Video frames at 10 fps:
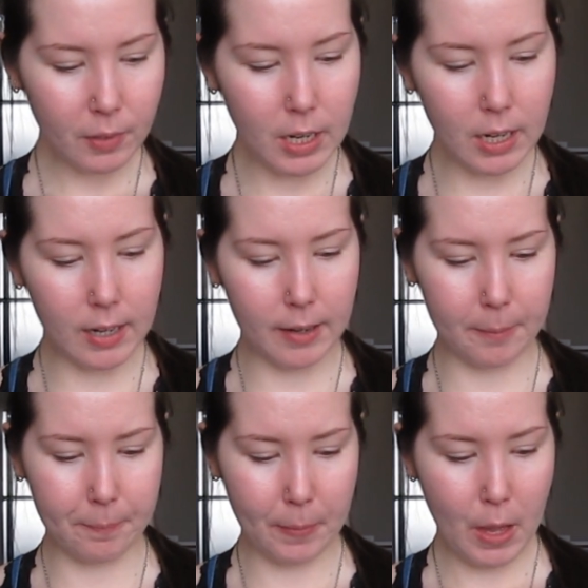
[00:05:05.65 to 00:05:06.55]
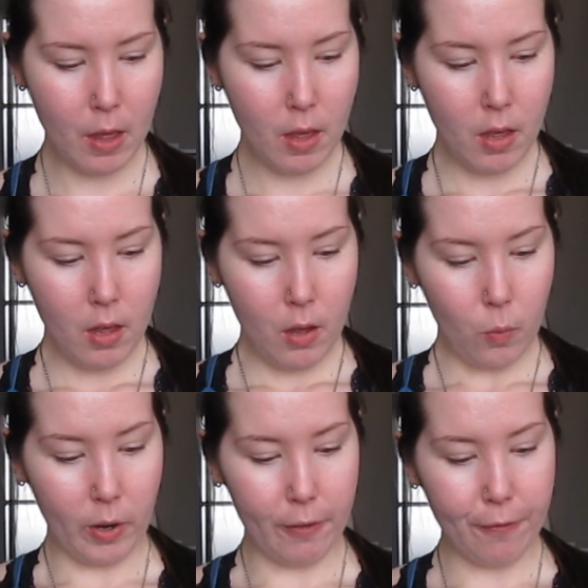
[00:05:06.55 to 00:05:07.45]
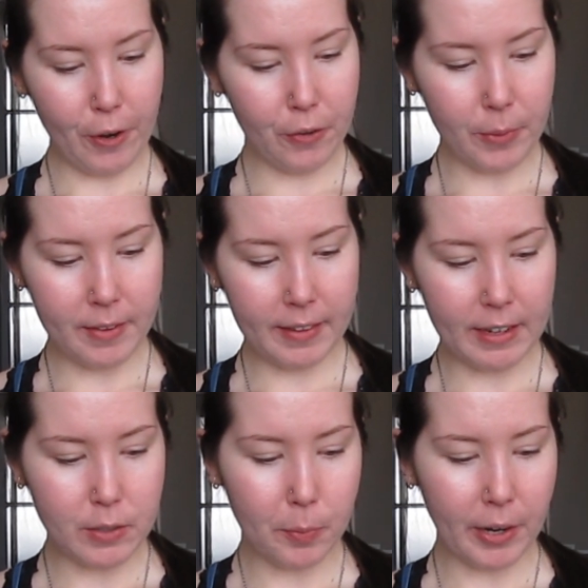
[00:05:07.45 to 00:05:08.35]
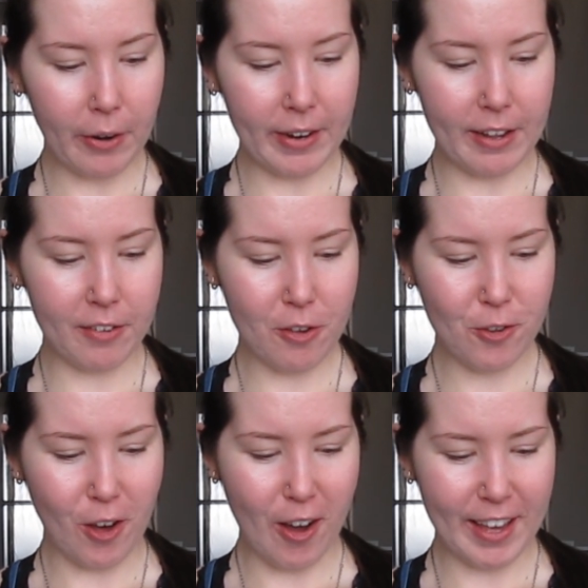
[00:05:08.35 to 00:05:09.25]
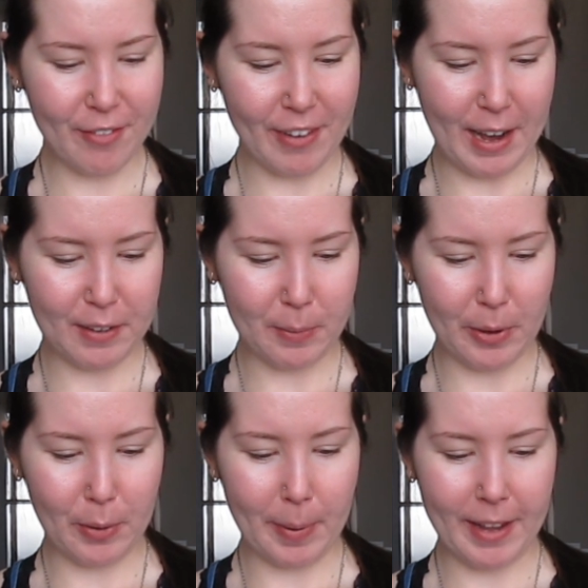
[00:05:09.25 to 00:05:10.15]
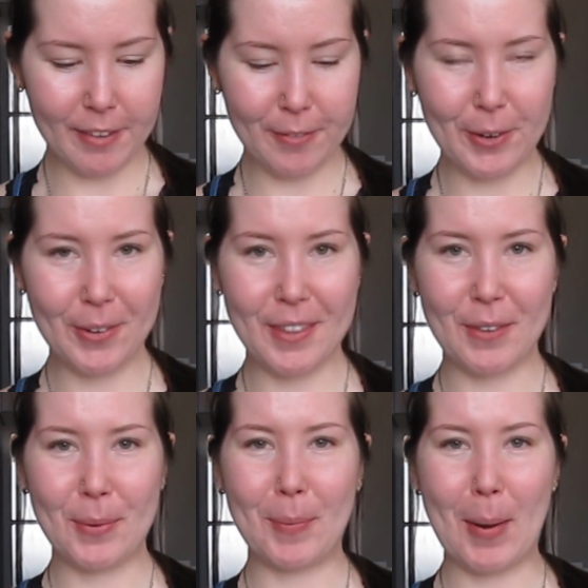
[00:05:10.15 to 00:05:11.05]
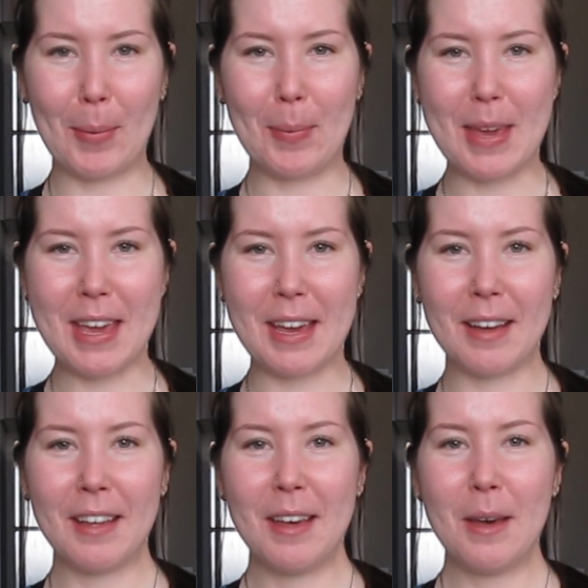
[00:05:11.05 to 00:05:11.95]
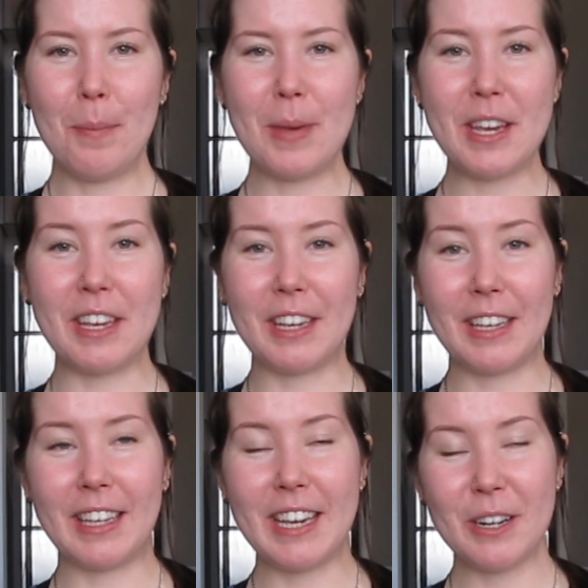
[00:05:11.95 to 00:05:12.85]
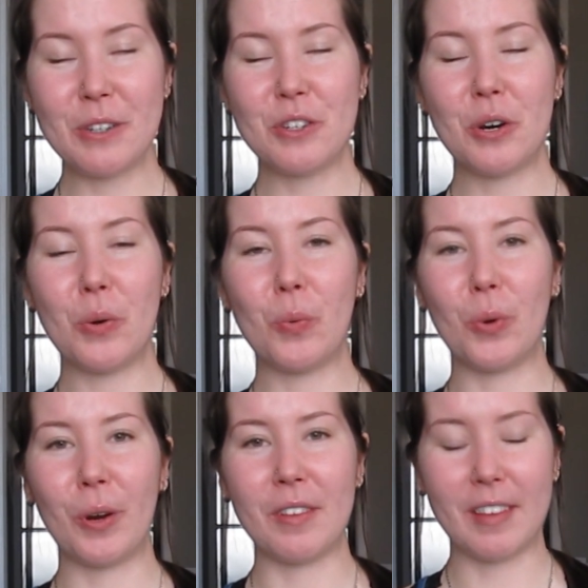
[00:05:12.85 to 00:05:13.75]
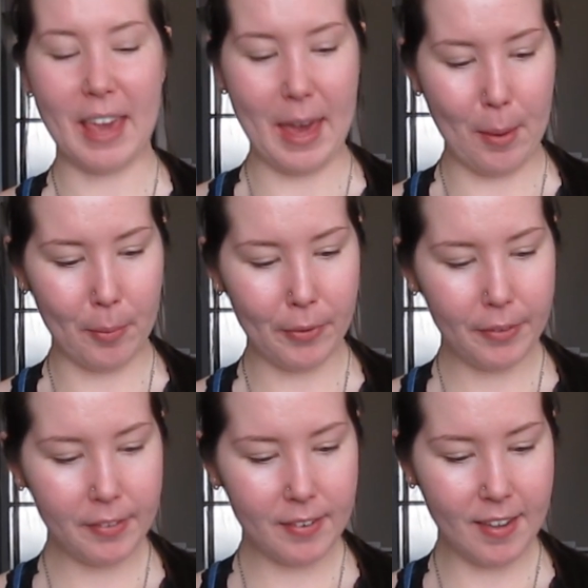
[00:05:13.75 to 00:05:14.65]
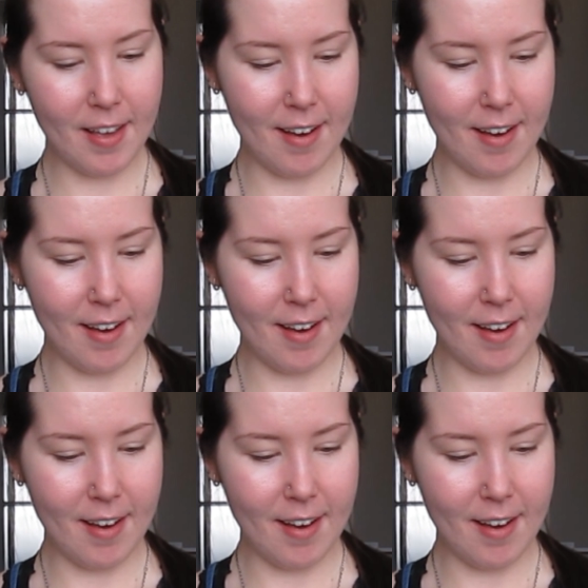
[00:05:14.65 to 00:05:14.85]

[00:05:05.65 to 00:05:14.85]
One of the first ones I'd like to put out is shocking facts about your pet's food. This would probably be geared towards kibbles.